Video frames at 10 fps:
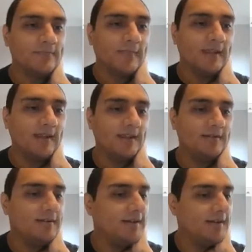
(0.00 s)
and
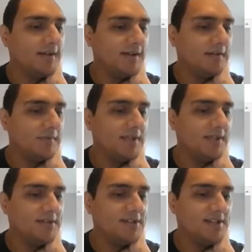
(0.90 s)
again we can
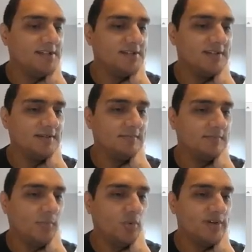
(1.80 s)
change
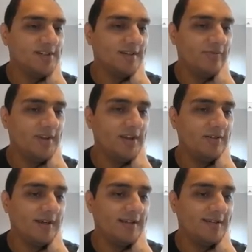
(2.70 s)
more stuff here,
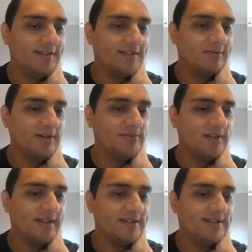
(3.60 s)
and the description
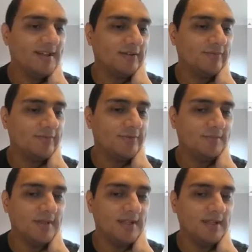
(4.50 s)
itself would
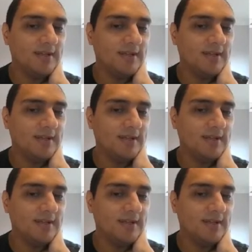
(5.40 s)
be